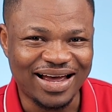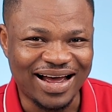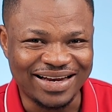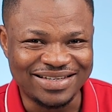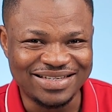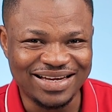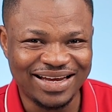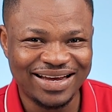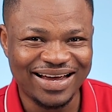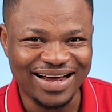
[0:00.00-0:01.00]

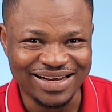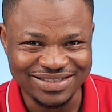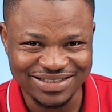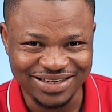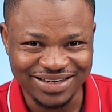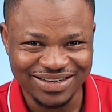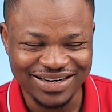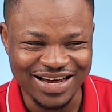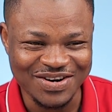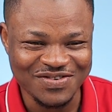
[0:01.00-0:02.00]
Adie achi.
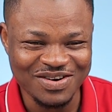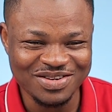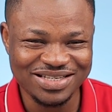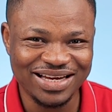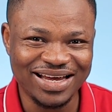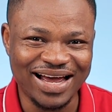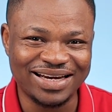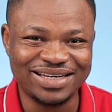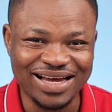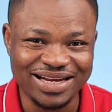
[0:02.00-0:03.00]
Now, when we say
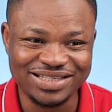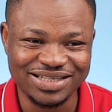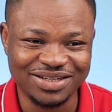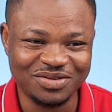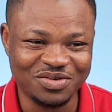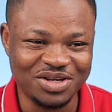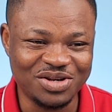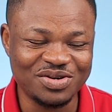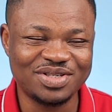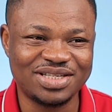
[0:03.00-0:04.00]
adie achi, we
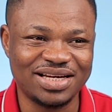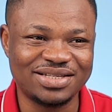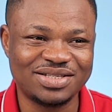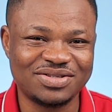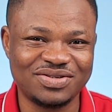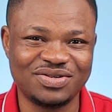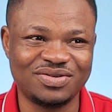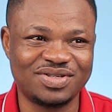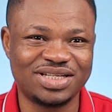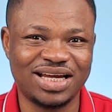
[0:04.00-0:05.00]
use this
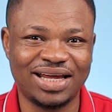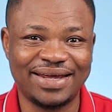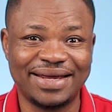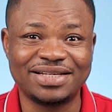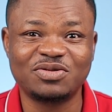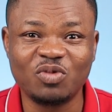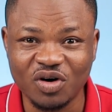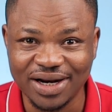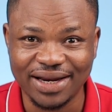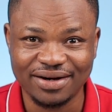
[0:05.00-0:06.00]
to say it's
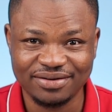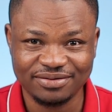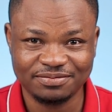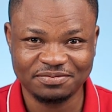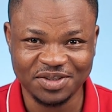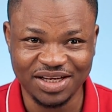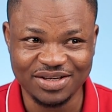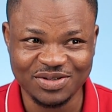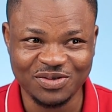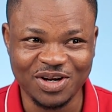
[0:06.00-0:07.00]
morning. Okay,
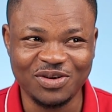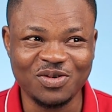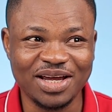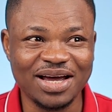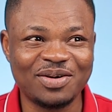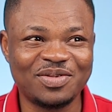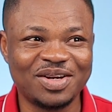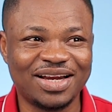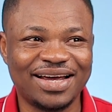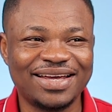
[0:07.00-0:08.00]
so when you wake up and
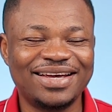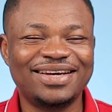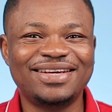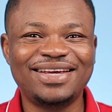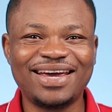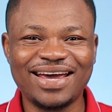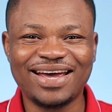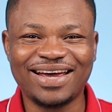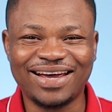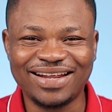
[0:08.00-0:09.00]
you're like,
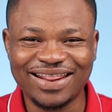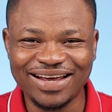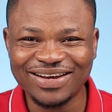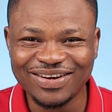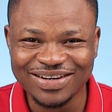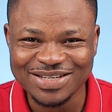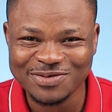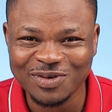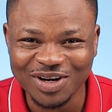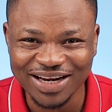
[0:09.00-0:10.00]
yeah, thank God
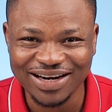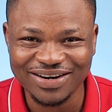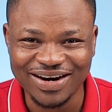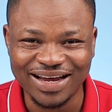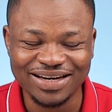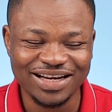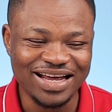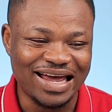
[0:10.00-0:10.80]
it's morning, right?